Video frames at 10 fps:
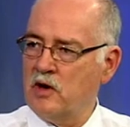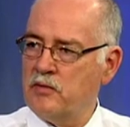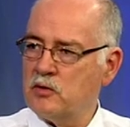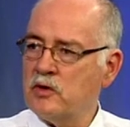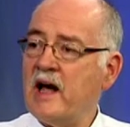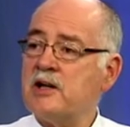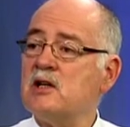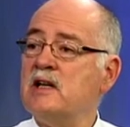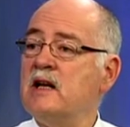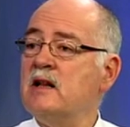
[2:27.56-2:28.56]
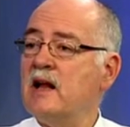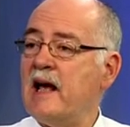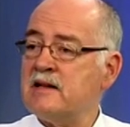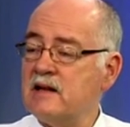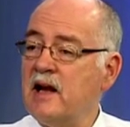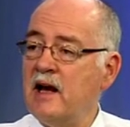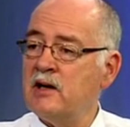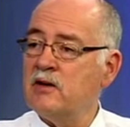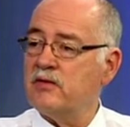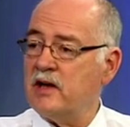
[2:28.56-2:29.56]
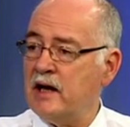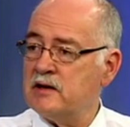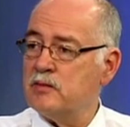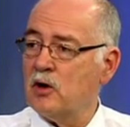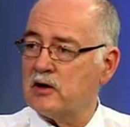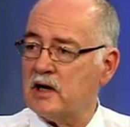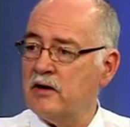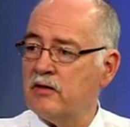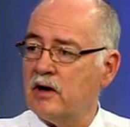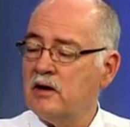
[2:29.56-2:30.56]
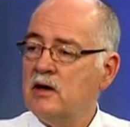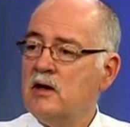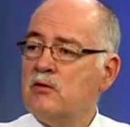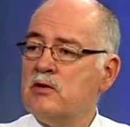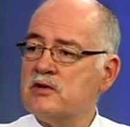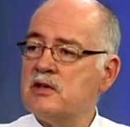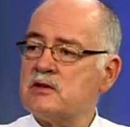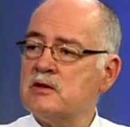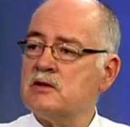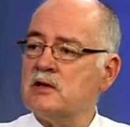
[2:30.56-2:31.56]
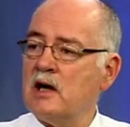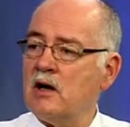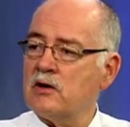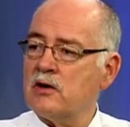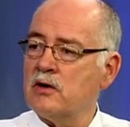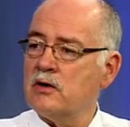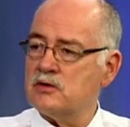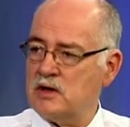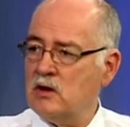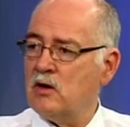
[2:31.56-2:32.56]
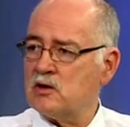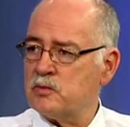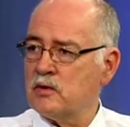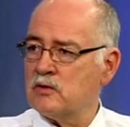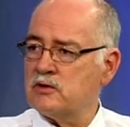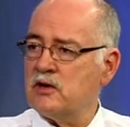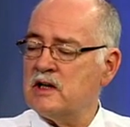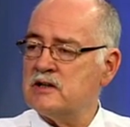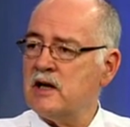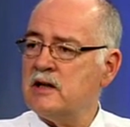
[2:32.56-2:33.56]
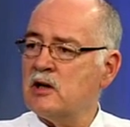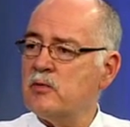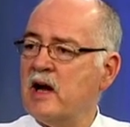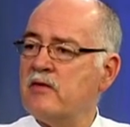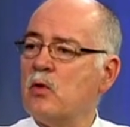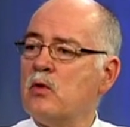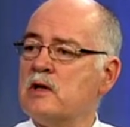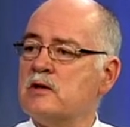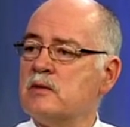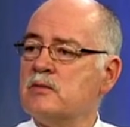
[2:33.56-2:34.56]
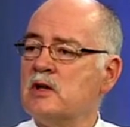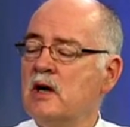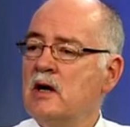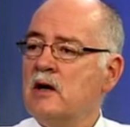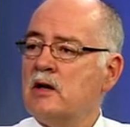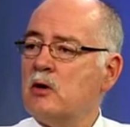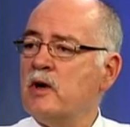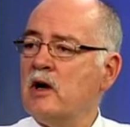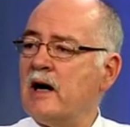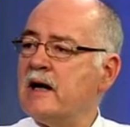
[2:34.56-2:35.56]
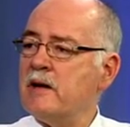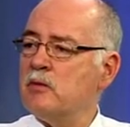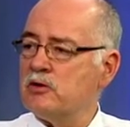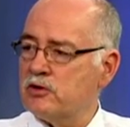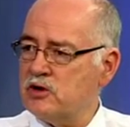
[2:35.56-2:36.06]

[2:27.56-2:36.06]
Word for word: at the moment. We're actually at the end of the antibiotic era. Resistance now occurs in hospitals to the extent that we have organisms that we are unable